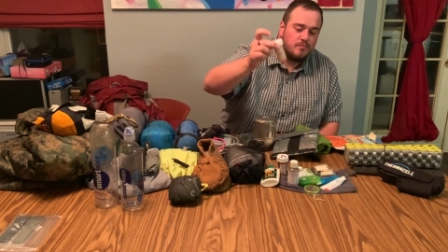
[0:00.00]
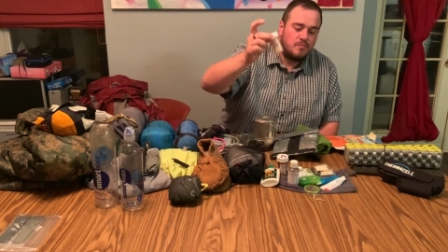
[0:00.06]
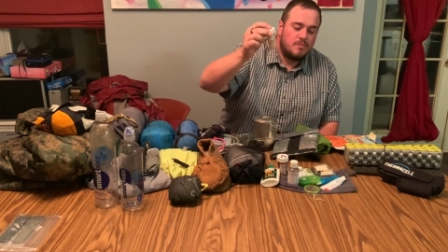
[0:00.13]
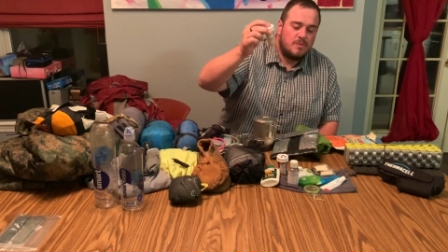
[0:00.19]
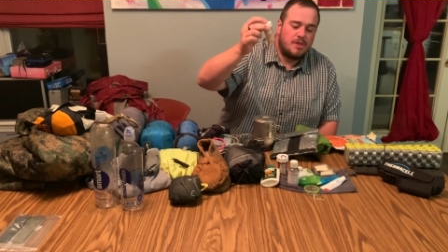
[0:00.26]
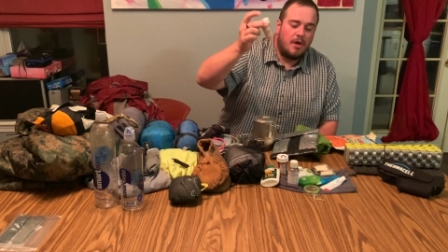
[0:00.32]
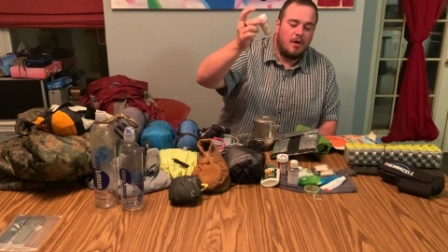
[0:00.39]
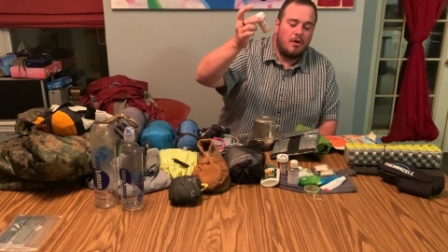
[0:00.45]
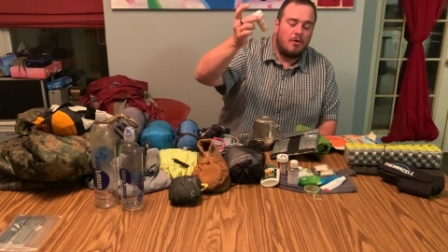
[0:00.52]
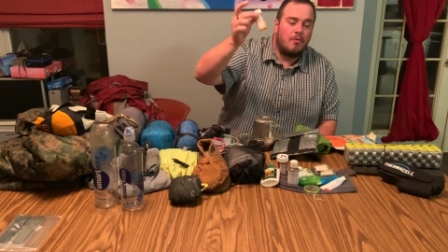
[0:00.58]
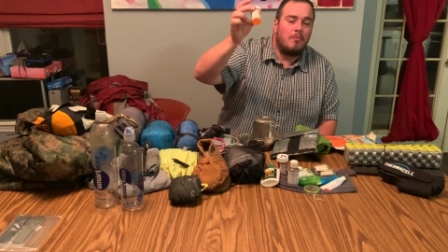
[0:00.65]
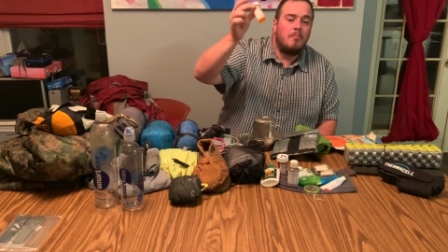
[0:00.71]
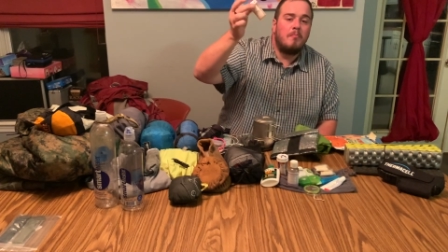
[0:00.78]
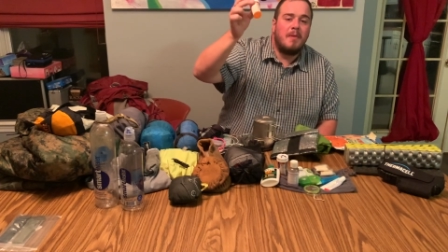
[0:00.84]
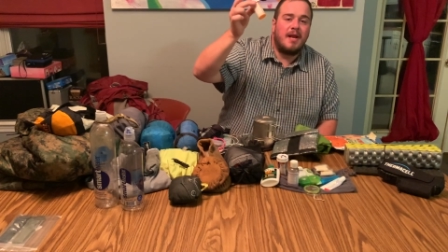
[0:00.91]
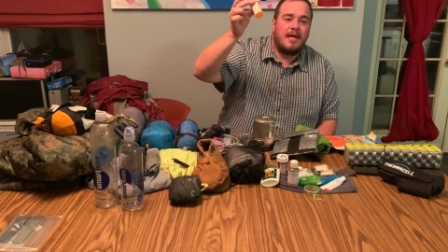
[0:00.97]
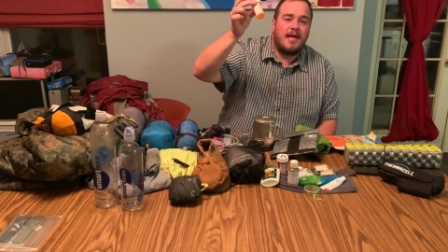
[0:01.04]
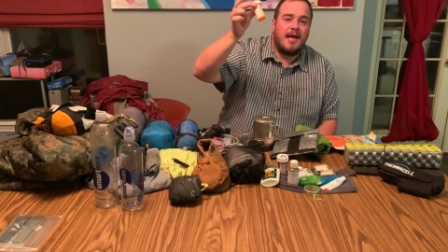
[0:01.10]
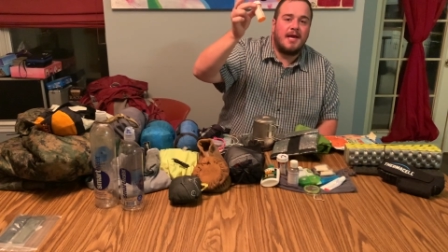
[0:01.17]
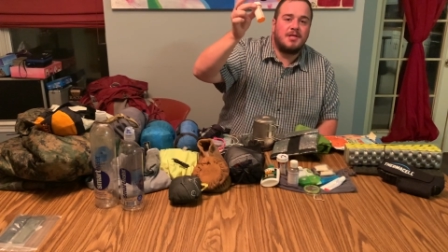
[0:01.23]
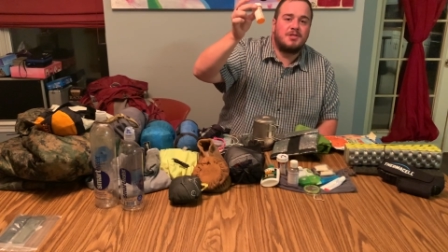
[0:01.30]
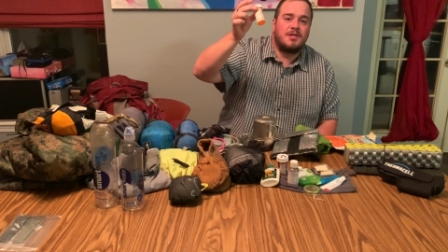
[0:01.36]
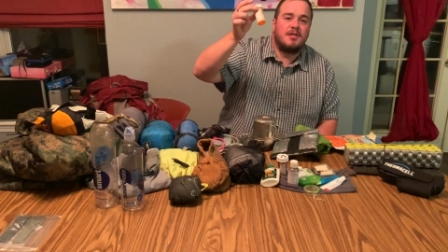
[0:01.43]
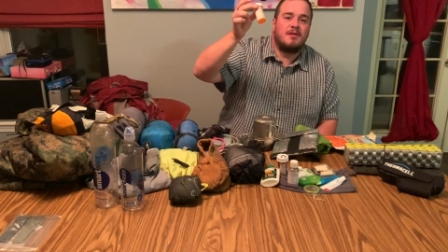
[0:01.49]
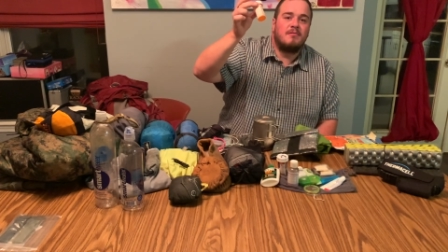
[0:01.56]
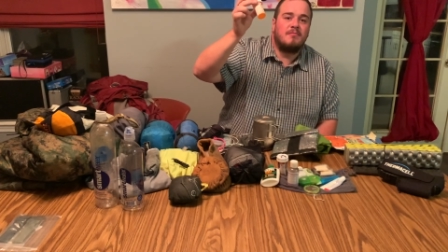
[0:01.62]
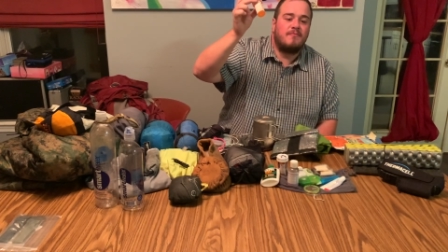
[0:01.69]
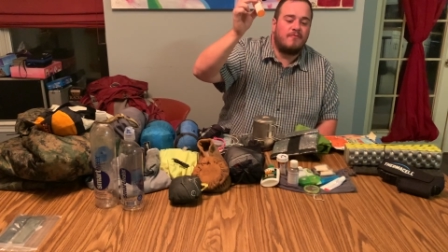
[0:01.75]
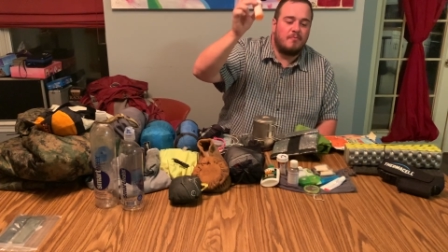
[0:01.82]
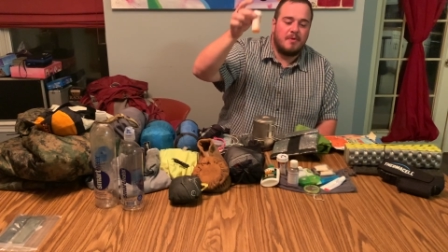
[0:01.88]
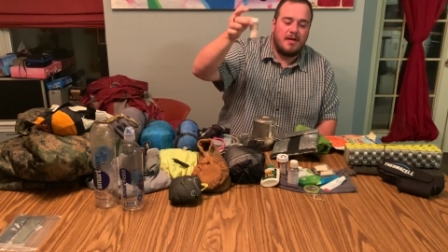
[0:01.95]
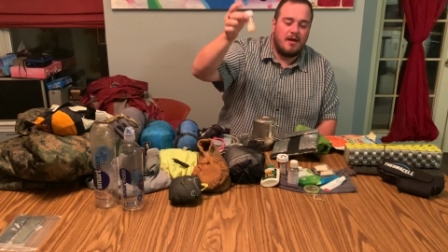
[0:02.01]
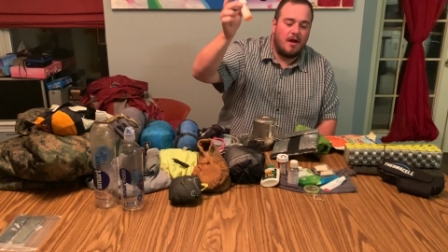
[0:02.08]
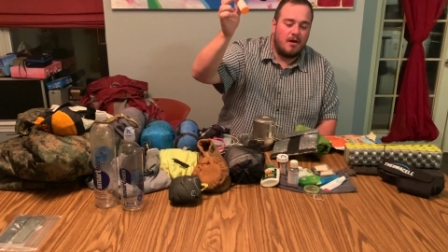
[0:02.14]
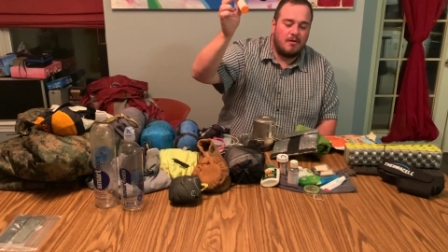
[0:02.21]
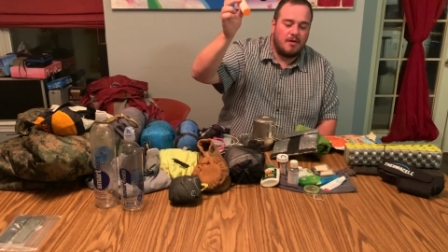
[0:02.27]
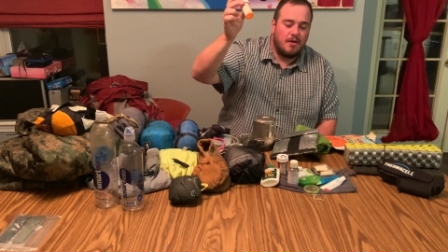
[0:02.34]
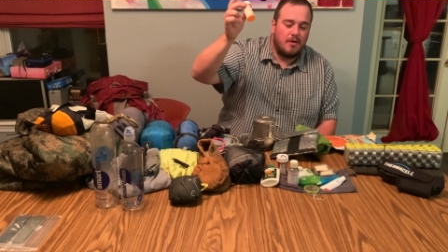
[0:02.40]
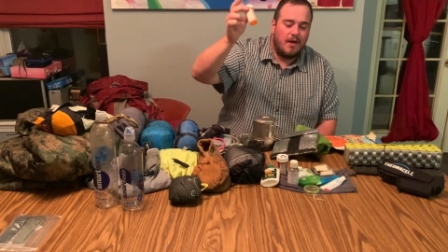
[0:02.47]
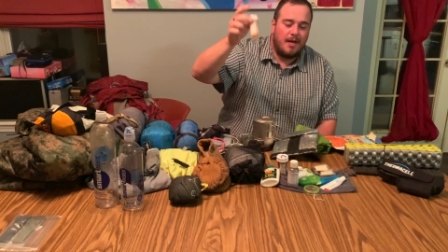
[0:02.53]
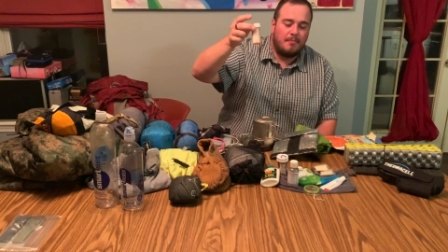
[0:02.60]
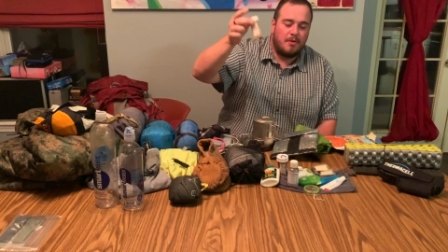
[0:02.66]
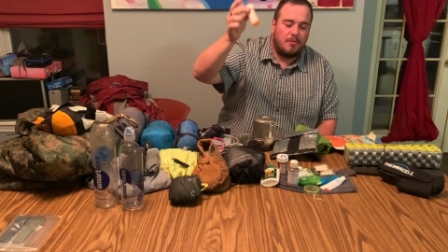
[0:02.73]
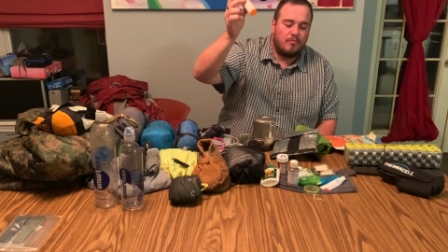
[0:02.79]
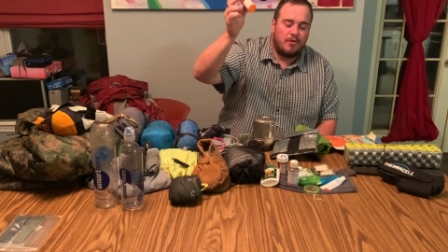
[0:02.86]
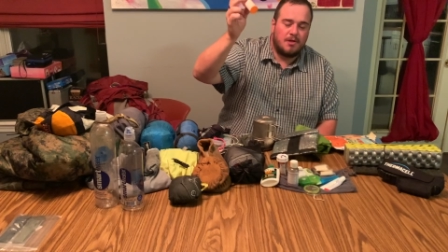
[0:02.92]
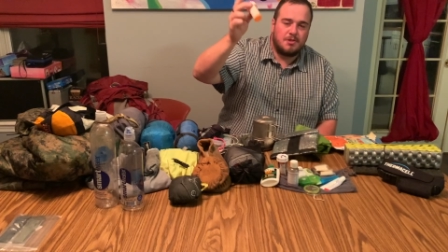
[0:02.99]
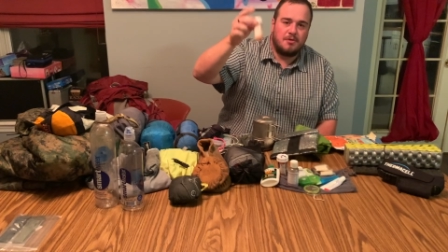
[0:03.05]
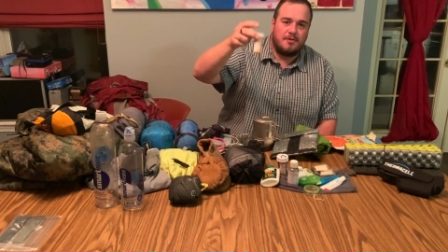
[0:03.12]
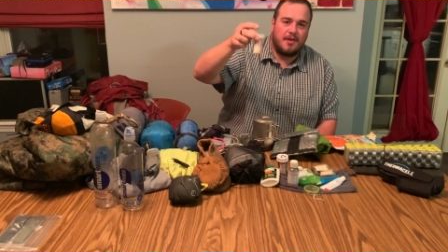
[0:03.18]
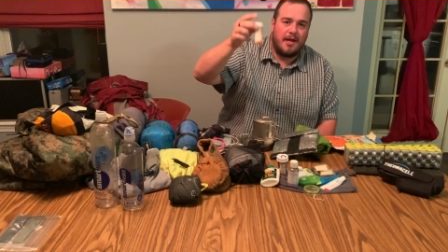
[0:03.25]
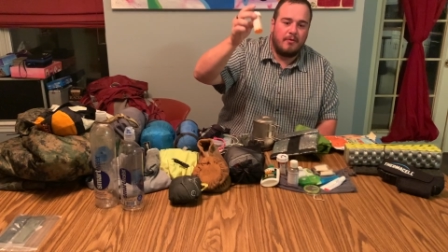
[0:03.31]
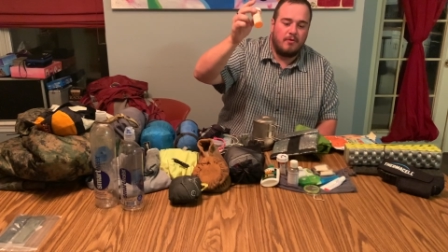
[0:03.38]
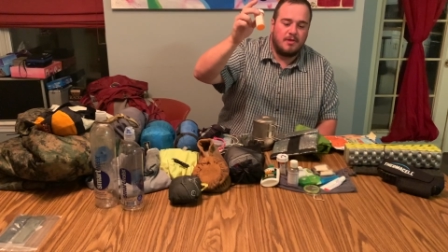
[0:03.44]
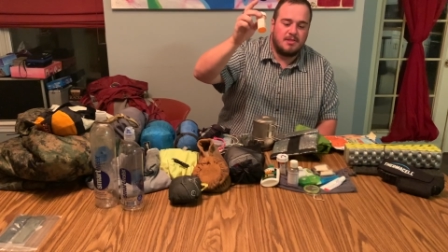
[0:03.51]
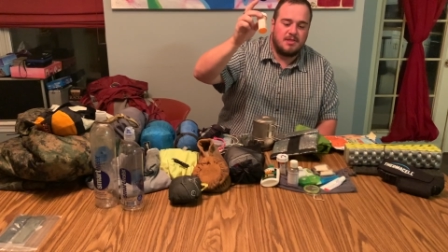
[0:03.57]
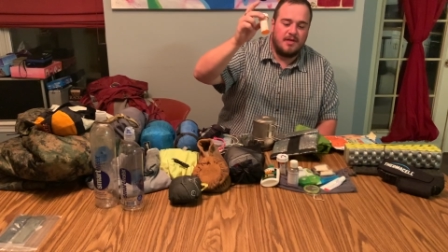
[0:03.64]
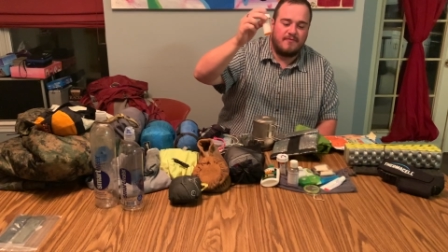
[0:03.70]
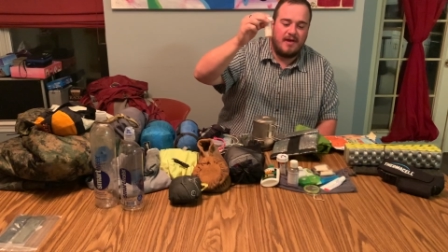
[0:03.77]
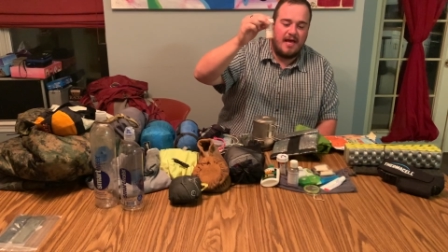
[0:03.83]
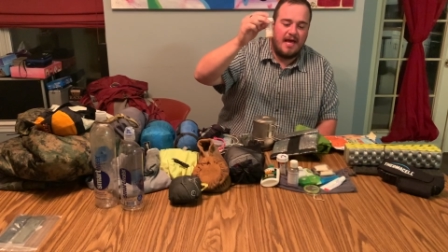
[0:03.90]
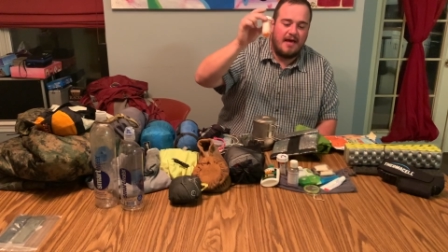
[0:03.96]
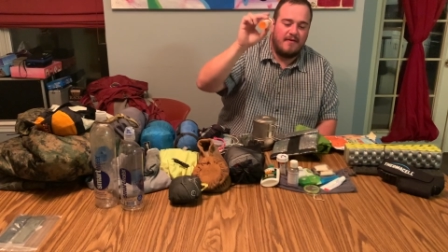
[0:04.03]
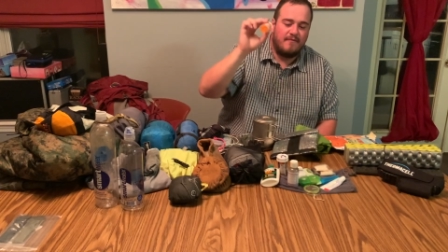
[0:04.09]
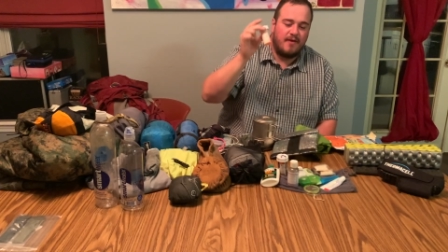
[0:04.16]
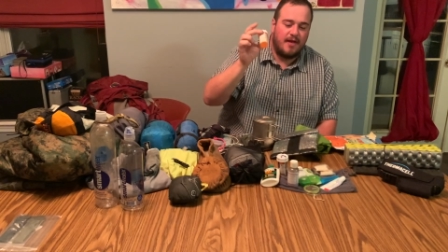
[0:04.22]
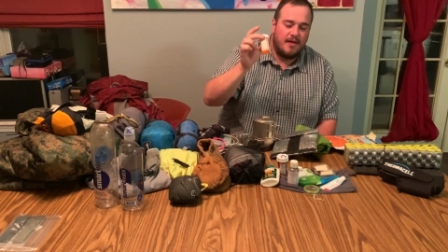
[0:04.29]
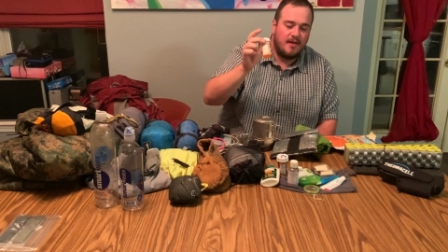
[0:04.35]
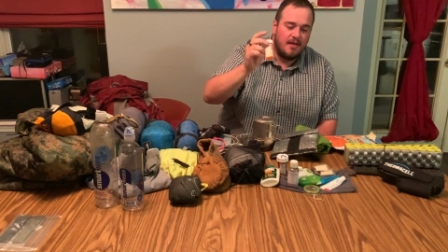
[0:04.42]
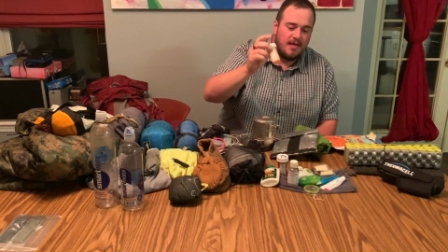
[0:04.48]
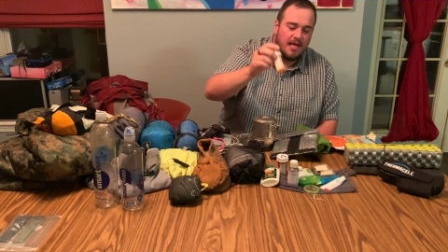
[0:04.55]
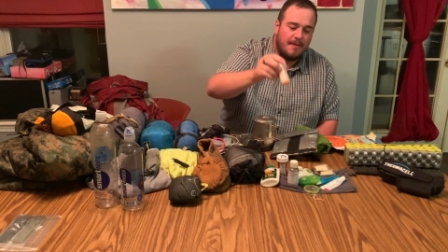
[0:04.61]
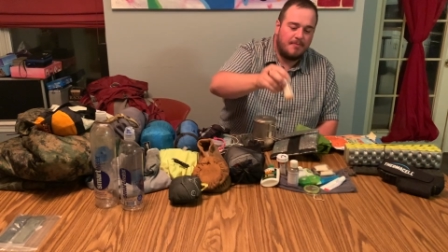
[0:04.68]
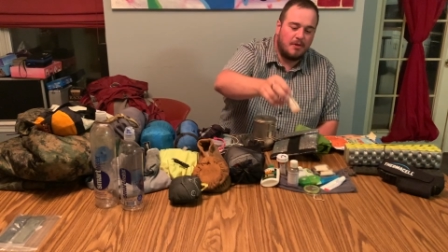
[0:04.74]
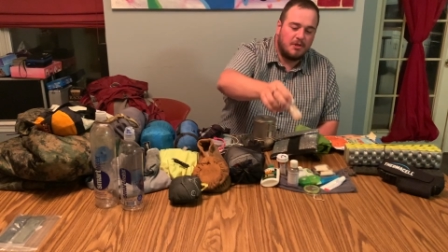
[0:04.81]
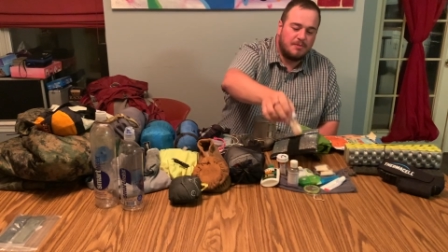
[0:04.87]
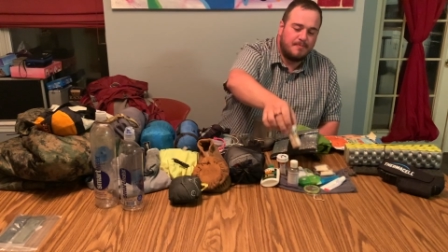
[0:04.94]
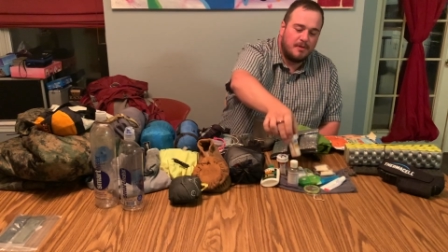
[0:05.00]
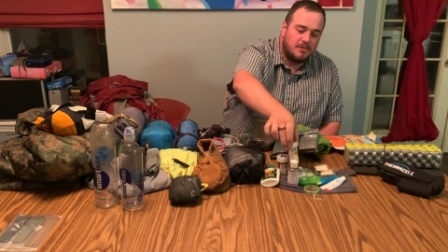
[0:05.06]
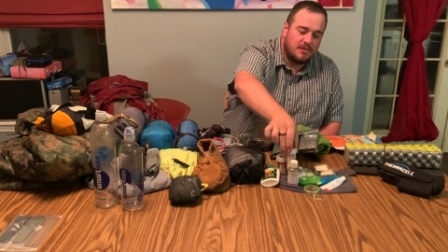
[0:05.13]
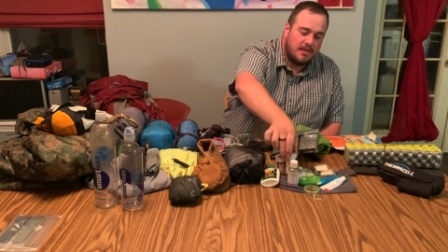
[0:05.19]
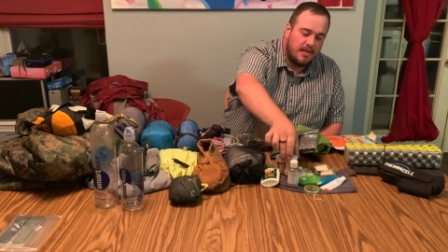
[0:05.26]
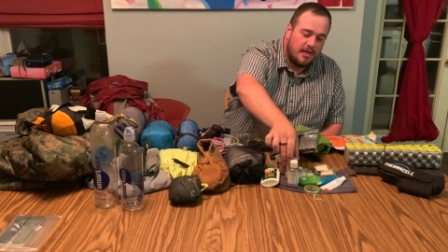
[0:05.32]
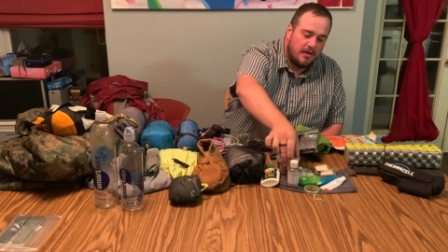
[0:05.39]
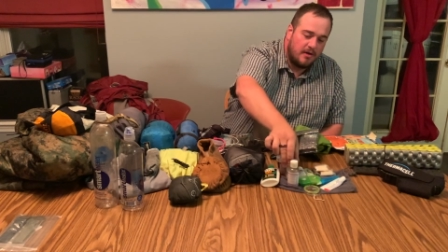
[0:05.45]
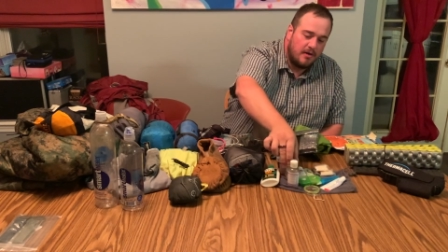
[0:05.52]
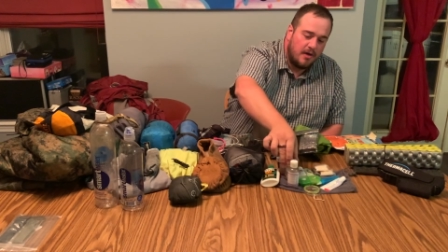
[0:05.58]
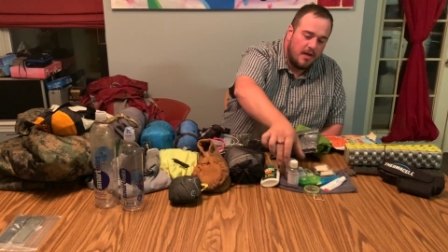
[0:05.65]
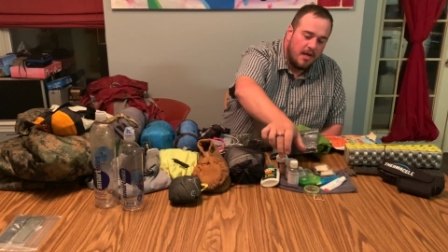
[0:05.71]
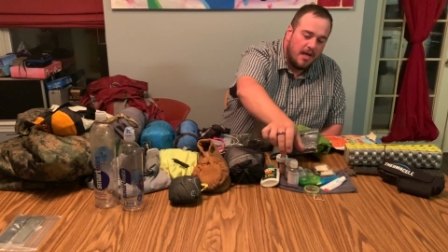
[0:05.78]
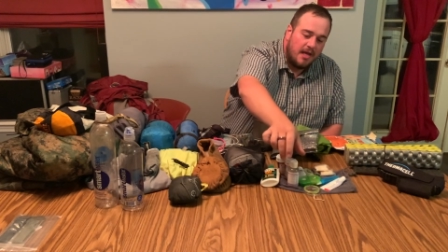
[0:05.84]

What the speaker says: So medication for me, high blood pressure, thyroid stuff I have. I keep those pills in here.